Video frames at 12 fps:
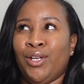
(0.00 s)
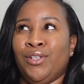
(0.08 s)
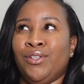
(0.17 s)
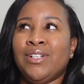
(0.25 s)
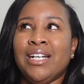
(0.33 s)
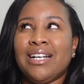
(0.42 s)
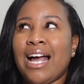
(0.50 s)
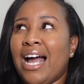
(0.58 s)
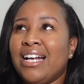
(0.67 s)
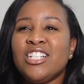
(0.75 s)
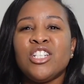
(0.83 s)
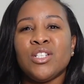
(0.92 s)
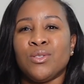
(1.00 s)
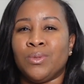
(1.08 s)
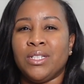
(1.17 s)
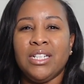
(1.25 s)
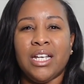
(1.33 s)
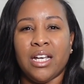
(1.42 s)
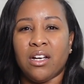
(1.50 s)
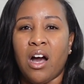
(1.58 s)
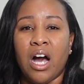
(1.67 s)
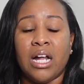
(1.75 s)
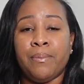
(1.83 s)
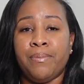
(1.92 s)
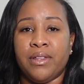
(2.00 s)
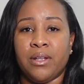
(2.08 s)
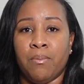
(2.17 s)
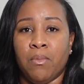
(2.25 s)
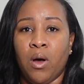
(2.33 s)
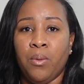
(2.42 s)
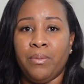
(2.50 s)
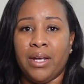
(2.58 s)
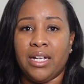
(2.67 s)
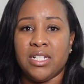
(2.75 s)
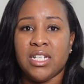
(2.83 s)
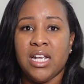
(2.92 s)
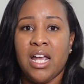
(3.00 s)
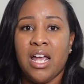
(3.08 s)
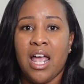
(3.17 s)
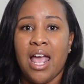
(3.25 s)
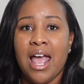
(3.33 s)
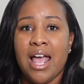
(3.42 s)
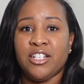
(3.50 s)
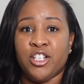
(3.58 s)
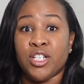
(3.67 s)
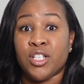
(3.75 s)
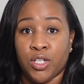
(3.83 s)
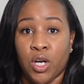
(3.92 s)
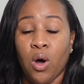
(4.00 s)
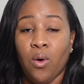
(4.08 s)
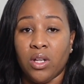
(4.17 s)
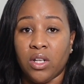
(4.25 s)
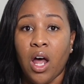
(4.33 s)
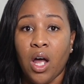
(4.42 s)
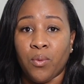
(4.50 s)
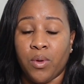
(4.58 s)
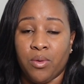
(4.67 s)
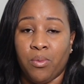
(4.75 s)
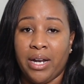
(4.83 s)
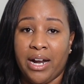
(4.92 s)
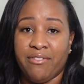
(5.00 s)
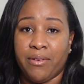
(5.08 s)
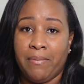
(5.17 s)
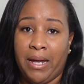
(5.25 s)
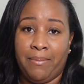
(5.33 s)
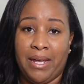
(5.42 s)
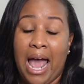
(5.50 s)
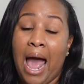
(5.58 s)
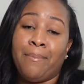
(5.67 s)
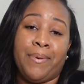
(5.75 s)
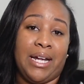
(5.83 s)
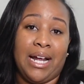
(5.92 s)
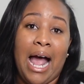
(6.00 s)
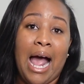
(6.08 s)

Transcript: you can kind of just really get caught up in the moment and just go along with whatever may be happening.